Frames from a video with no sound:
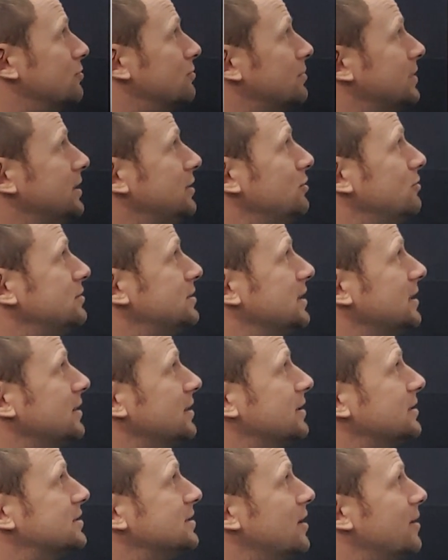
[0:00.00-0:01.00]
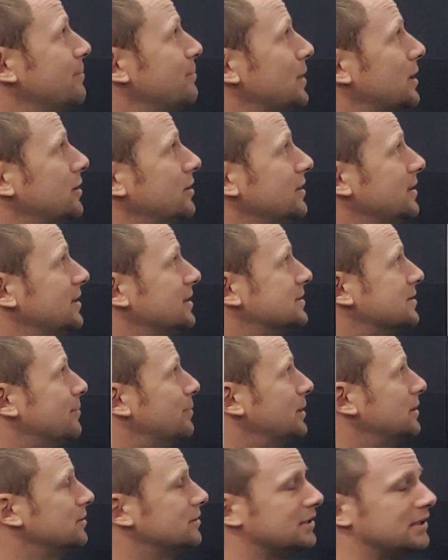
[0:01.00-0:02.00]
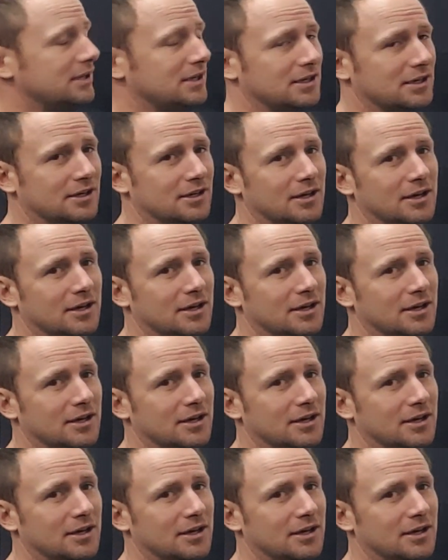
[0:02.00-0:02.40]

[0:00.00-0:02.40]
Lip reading: reducing this number and this ability.